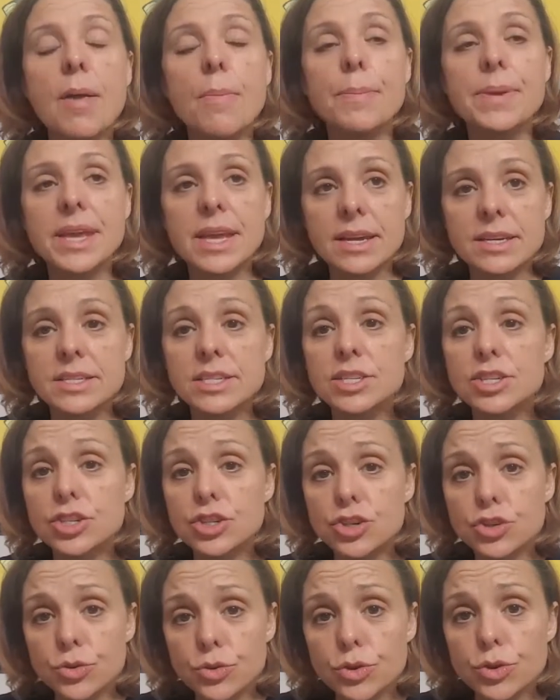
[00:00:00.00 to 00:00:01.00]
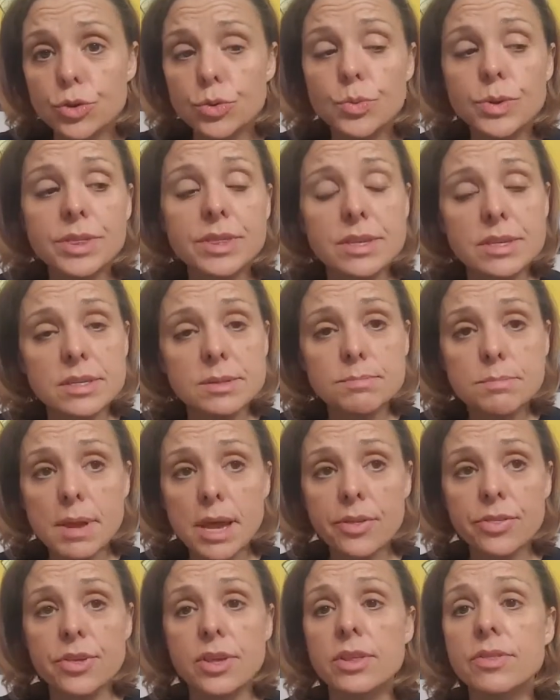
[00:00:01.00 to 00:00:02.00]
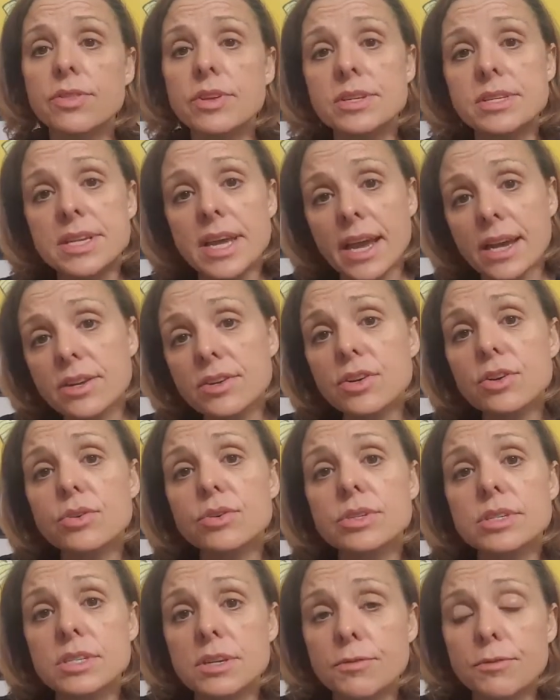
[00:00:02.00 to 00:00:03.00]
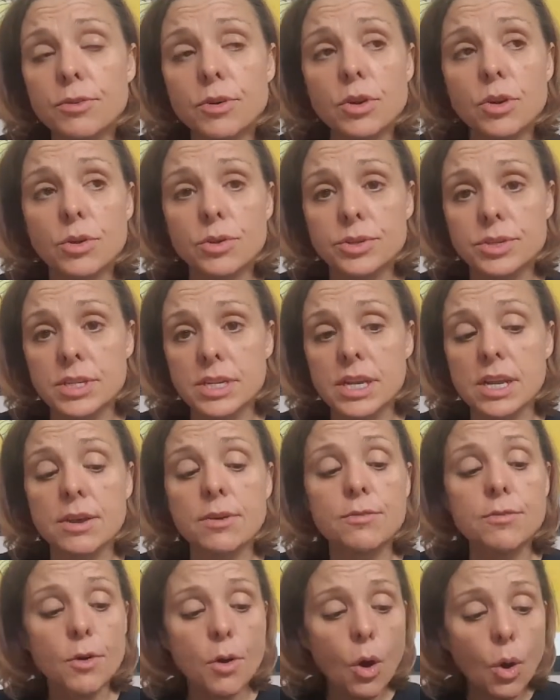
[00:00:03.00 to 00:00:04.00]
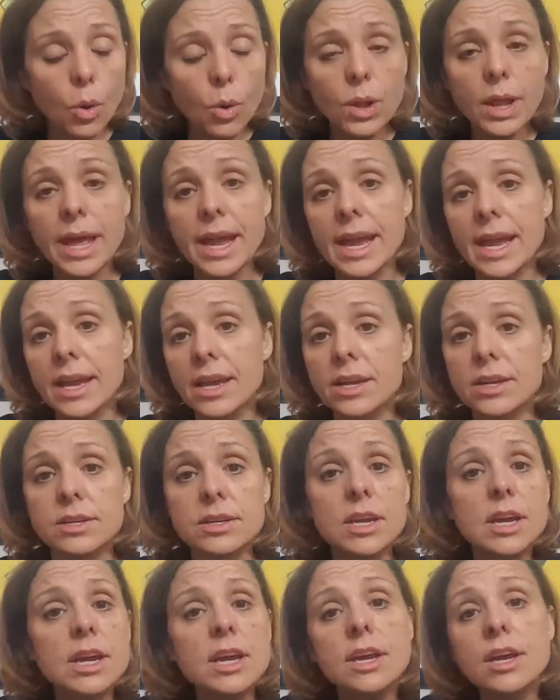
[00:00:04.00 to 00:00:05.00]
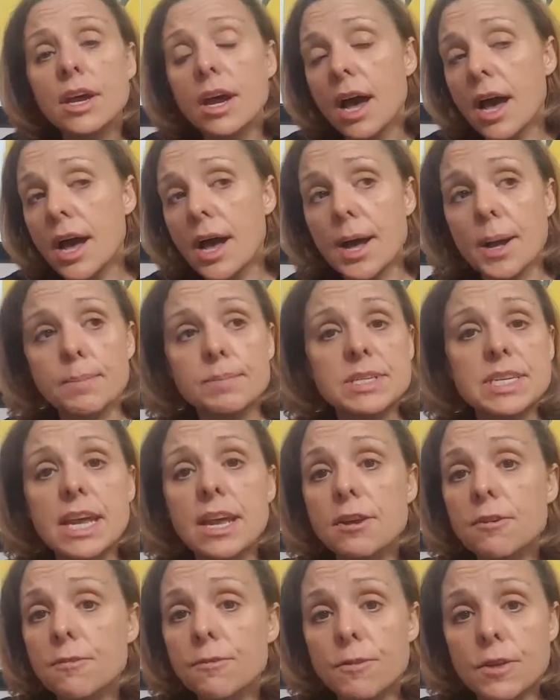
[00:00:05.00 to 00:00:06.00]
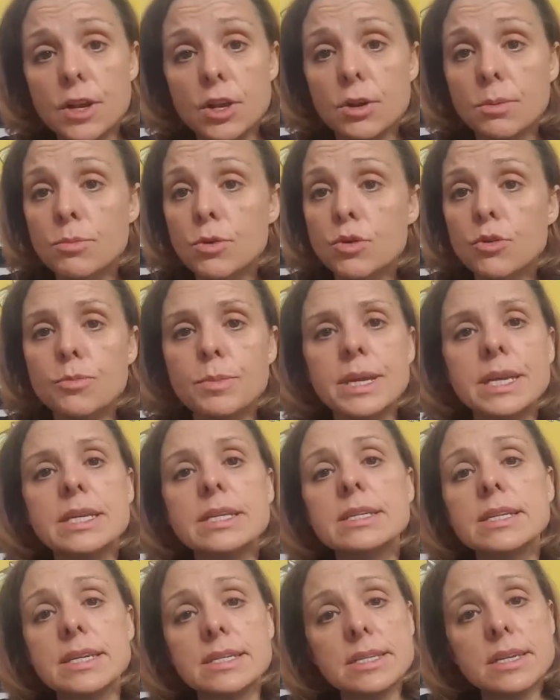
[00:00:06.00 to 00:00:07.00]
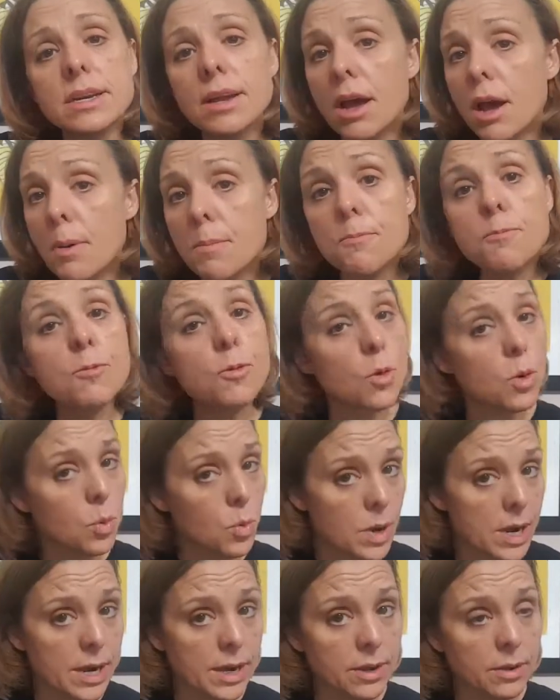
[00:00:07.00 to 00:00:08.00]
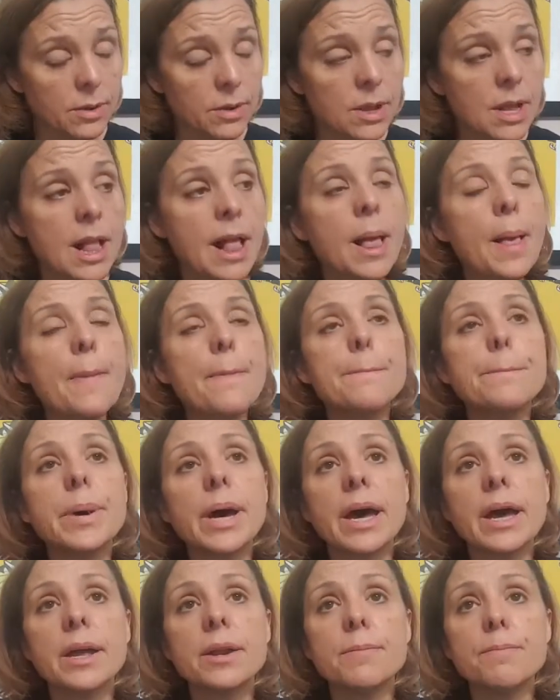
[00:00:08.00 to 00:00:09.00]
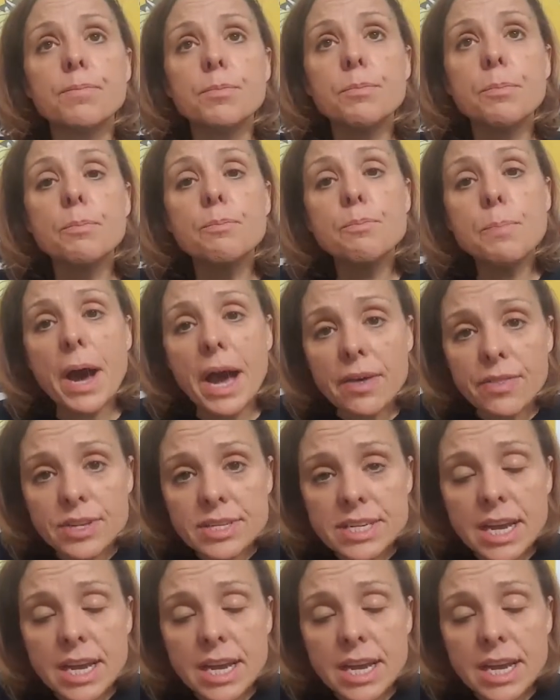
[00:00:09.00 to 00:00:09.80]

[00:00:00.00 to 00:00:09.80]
Because it's true, with this method, the technical difficulty of whole hand, 10-finger movement doesn't come for a while. But by the